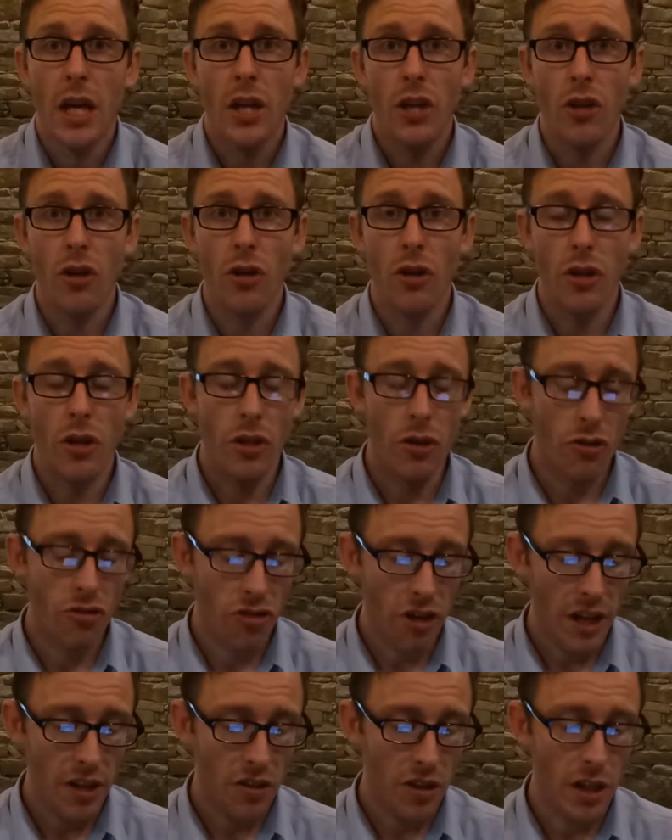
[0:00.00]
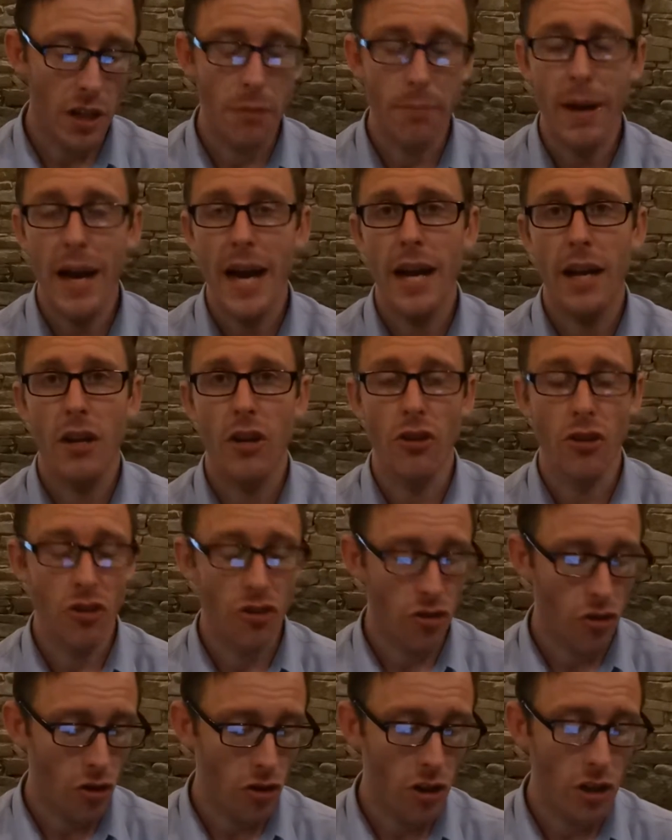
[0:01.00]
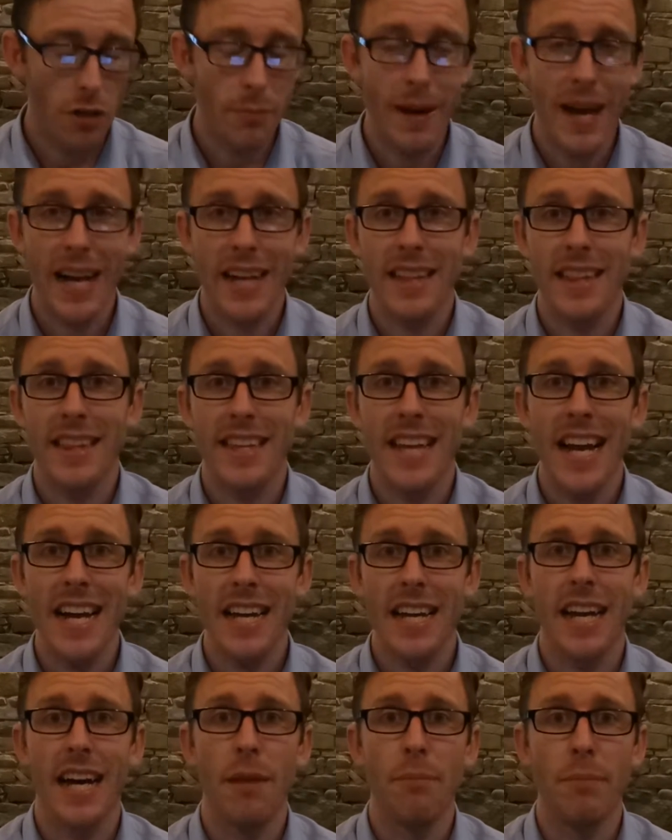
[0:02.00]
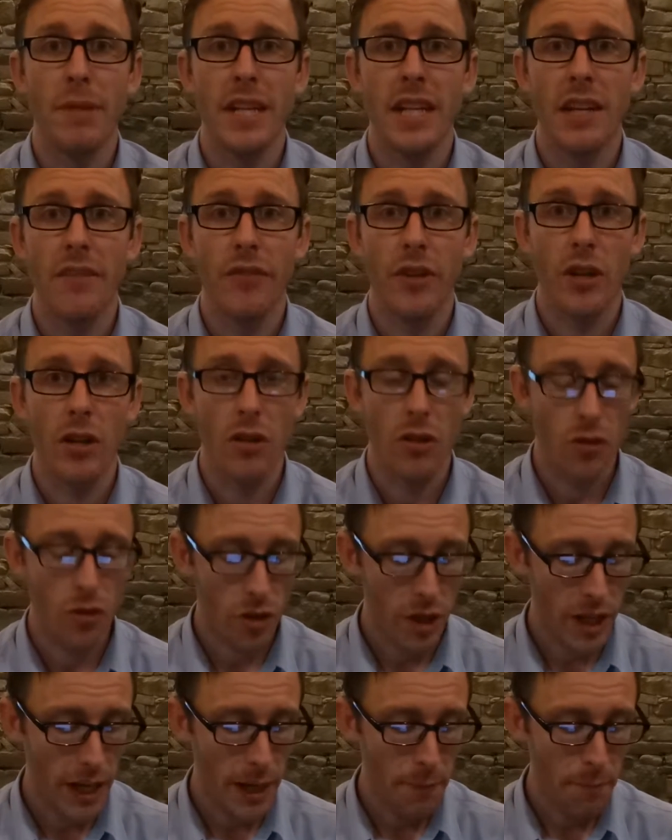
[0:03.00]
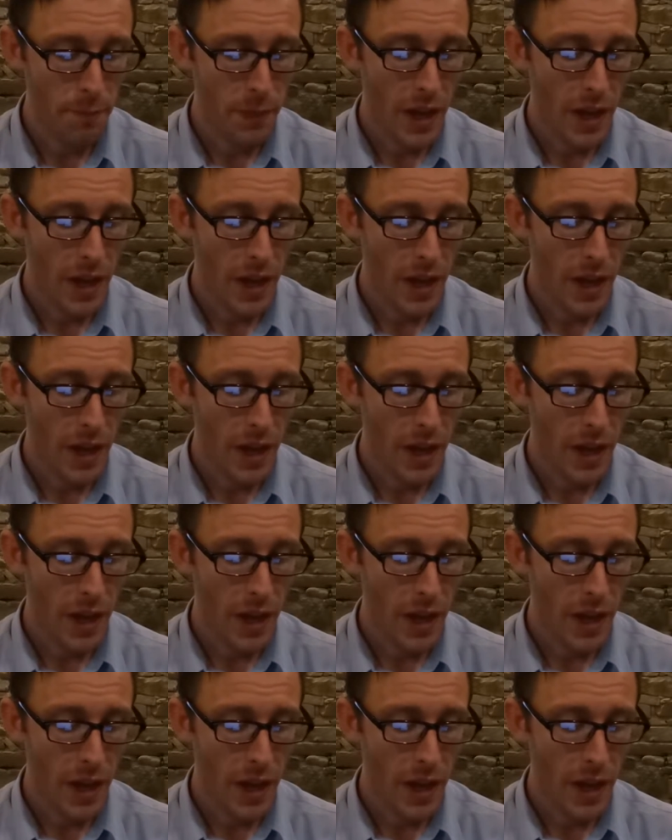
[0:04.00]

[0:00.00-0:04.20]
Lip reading: your dress at the back or your shirt at the back, that can be difficult, okay?